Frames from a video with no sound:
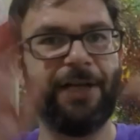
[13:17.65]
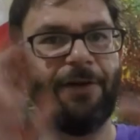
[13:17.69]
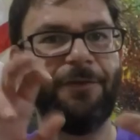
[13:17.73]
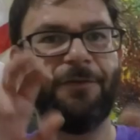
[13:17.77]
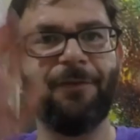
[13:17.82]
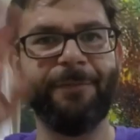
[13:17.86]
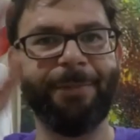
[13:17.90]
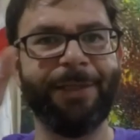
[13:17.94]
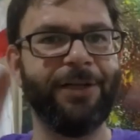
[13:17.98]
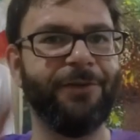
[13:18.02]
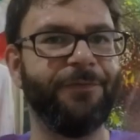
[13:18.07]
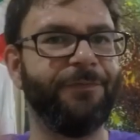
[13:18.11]

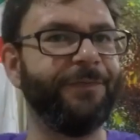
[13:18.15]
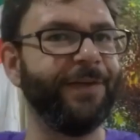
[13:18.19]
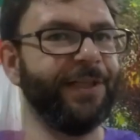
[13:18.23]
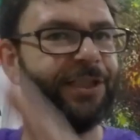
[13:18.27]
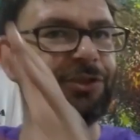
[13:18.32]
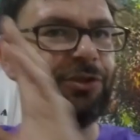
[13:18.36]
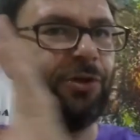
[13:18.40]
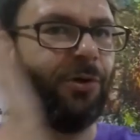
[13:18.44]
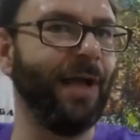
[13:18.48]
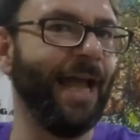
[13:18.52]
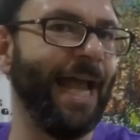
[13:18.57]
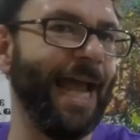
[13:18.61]
government
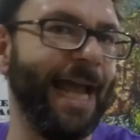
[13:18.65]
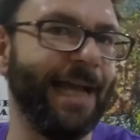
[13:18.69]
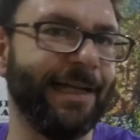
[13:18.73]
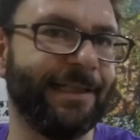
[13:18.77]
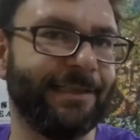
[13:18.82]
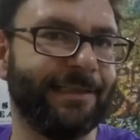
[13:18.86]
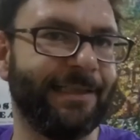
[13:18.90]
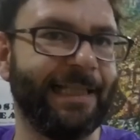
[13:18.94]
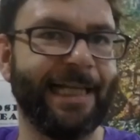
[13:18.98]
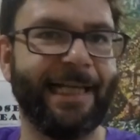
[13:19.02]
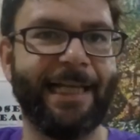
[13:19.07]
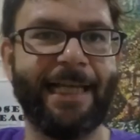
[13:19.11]
official
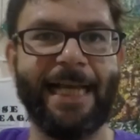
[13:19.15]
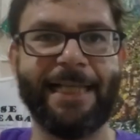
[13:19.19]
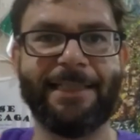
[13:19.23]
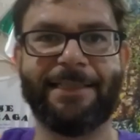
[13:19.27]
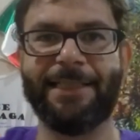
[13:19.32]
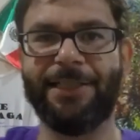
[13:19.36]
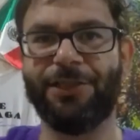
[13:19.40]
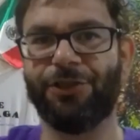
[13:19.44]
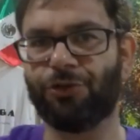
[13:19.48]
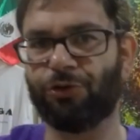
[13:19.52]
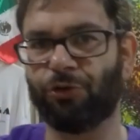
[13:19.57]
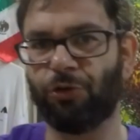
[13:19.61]
X that
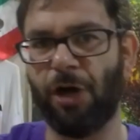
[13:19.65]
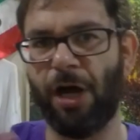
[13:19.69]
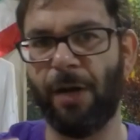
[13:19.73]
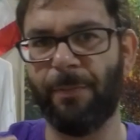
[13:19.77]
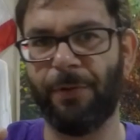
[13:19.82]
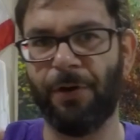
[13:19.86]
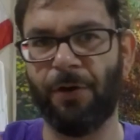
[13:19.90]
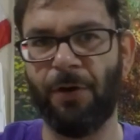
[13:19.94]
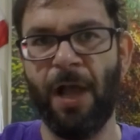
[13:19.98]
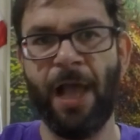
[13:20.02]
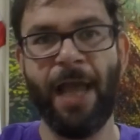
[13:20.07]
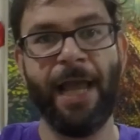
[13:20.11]
gets in
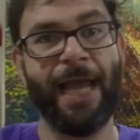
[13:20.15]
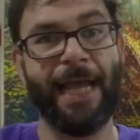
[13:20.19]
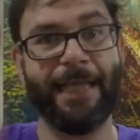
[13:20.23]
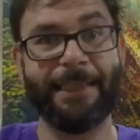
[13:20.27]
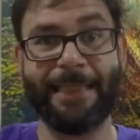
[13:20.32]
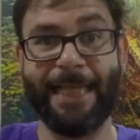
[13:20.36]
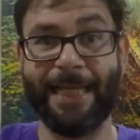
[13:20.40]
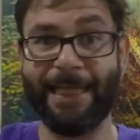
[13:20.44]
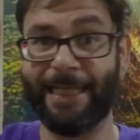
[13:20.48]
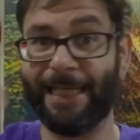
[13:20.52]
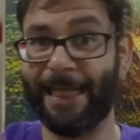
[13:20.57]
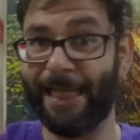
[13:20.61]
trouble
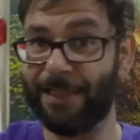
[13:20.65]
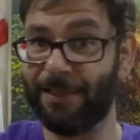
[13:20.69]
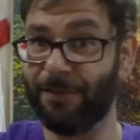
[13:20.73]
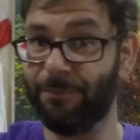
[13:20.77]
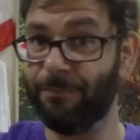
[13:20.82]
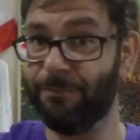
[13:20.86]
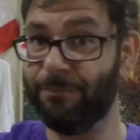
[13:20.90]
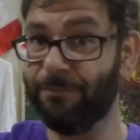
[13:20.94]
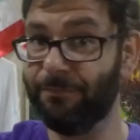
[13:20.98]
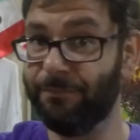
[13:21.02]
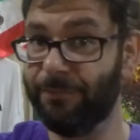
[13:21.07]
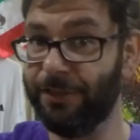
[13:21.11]
and they get
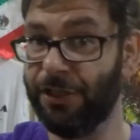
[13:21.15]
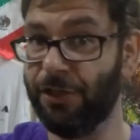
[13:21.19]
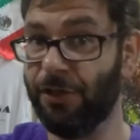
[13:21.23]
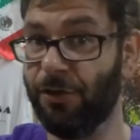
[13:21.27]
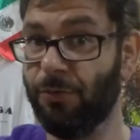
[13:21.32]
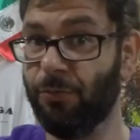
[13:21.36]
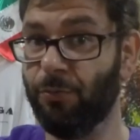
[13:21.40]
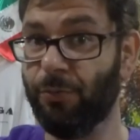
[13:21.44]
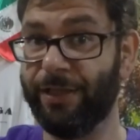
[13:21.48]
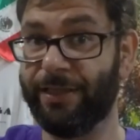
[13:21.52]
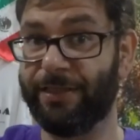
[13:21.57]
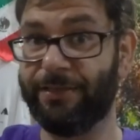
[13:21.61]
him, you
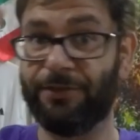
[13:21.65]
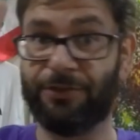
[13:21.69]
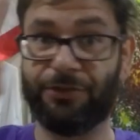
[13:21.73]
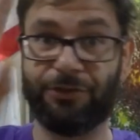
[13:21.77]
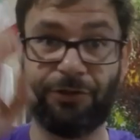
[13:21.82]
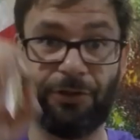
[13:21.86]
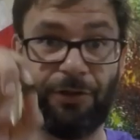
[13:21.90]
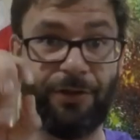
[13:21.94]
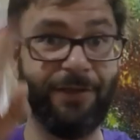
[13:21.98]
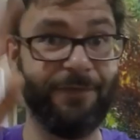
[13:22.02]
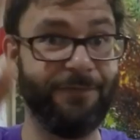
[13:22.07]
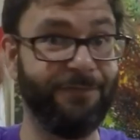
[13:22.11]
know, with
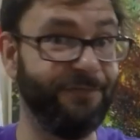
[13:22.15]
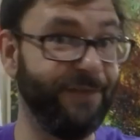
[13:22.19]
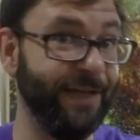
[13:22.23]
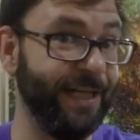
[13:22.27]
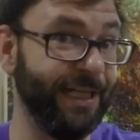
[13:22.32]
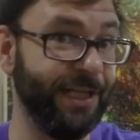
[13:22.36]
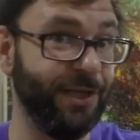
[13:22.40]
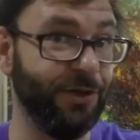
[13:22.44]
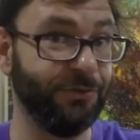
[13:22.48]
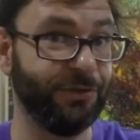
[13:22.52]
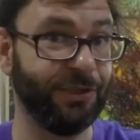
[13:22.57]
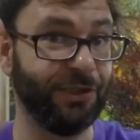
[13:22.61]
certain
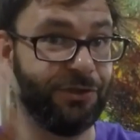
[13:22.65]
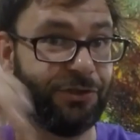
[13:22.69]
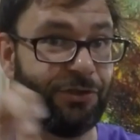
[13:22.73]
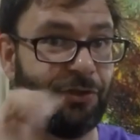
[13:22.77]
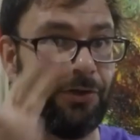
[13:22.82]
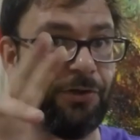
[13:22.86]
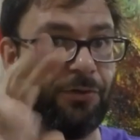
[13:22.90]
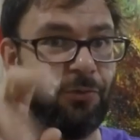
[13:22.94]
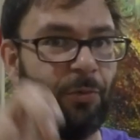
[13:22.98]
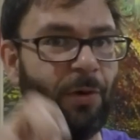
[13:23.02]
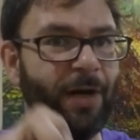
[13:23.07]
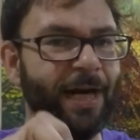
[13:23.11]
videos and
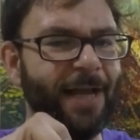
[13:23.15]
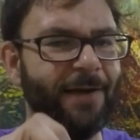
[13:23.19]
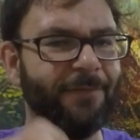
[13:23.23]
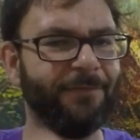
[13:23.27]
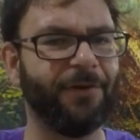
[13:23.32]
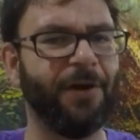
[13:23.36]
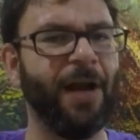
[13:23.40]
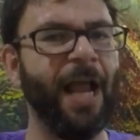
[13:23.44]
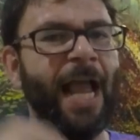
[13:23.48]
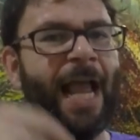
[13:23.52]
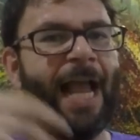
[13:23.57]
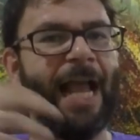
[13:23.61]
certain
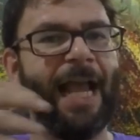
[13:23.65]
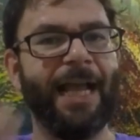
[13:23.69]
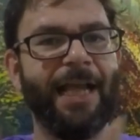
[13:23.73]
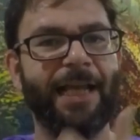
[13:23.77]
whatever,